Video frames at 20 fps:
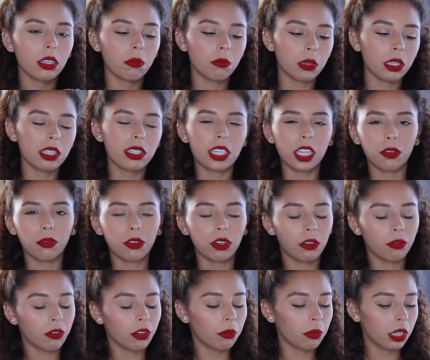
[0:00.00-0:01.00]
a bit
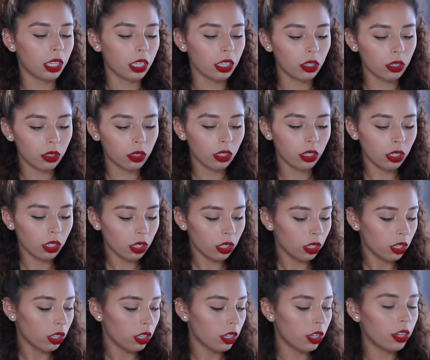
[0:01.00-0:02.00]
different from like
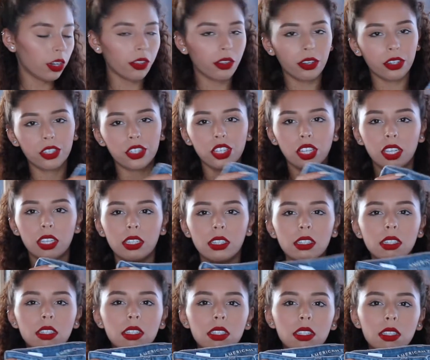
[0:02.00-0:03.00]
other
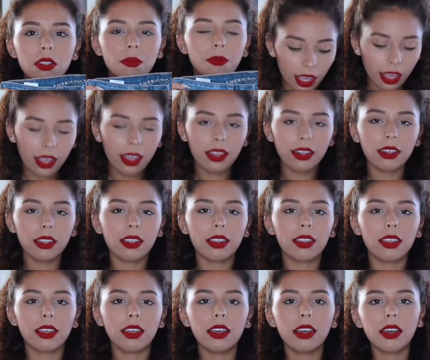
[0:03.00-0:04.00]
jeans. And
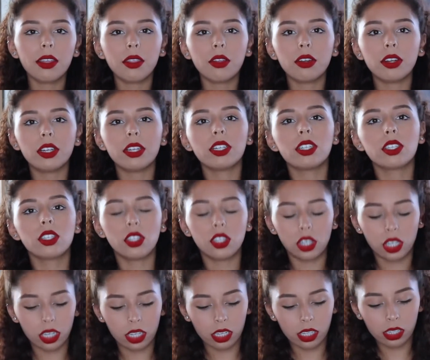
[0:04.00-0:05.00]
the other
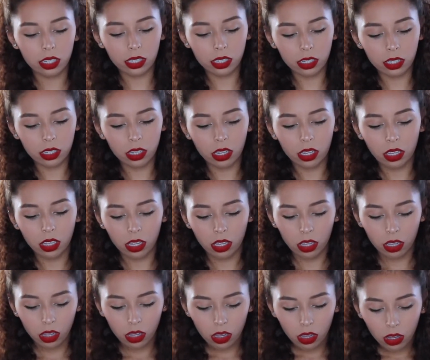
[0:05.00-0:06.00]
jeans
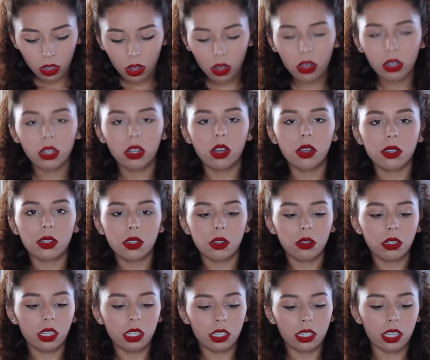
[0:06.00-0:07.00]
are also
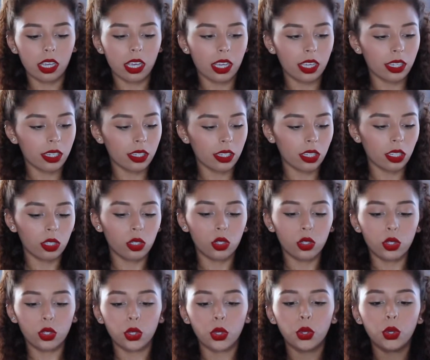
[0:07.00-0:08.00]
on a size
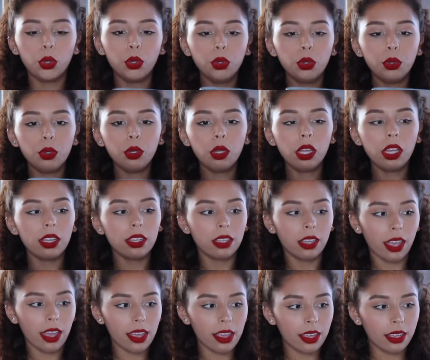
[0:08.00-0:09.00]
2,
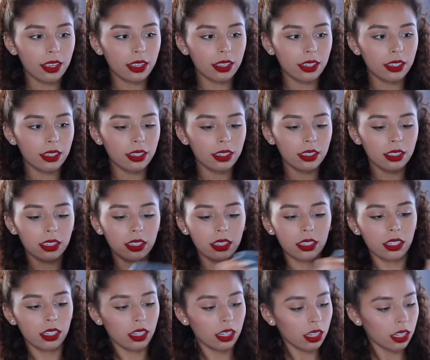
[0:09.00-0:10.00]
and
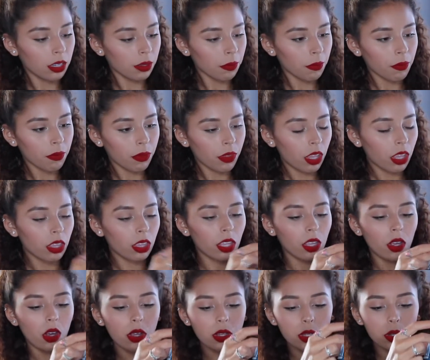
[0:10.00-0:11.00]
they
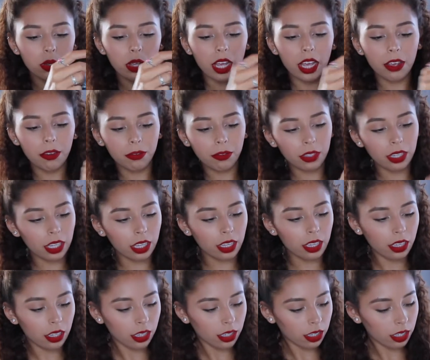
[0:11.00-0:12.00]
also have
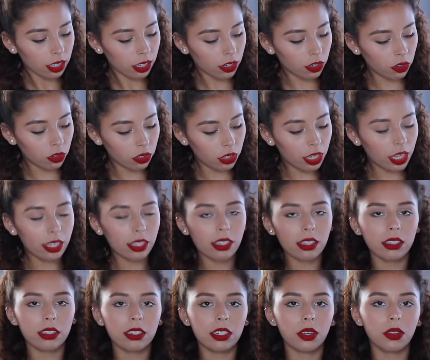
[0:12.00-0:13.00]
like, I don't know, you guys
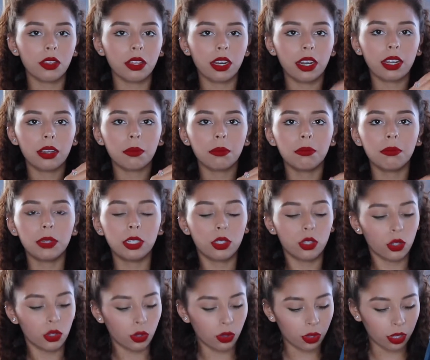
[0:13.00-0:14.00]
can tell that I am
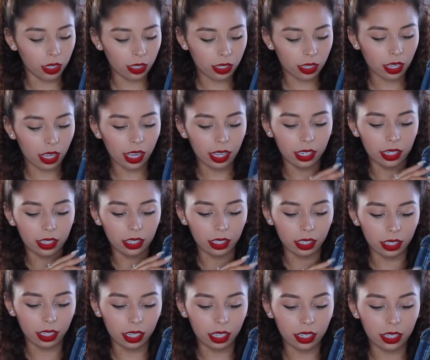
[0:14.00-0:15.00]
into this kind of
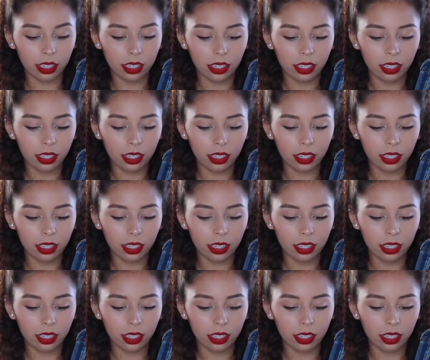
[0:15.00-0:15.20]
like